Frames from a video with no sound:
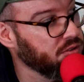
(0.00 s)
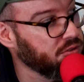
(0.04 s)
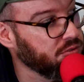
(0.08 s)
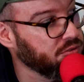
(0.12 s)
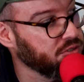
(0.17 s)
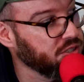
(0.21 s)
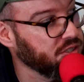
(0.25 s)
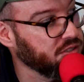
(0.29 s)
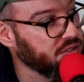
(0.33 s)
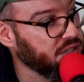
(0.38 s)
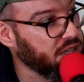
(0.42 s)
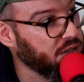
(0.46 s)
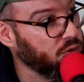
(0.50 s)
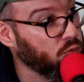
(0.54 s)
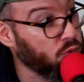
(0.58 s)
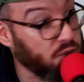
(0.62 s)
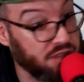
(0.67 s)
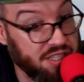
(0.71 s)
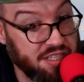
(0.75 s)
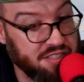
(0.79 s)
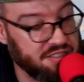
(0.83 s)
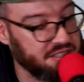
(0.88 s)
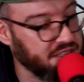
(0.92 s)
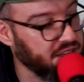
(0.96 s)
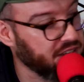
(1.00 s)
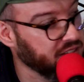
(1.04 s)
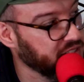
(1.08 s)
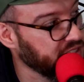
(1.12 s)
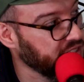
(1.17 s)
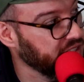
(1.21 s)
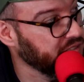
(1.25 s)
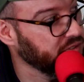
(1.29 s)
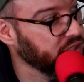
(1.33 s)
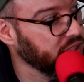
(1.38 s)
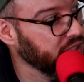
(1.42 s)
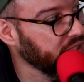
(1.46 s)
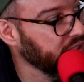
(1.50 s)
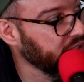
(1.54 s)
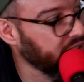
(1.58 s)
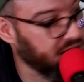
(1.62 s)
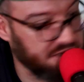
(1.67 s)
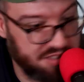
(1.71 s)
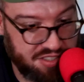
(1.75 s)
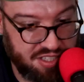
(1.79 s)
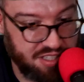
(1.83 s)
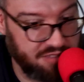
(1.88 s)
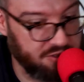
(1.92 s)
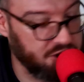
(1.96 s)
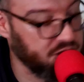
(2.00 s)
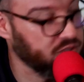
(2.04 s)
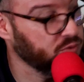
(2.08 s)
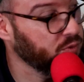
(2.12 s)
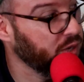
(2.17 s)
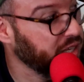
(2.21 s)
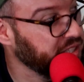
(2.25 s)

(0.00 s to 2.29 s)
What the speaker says: They're just like what they see on TV, because TV's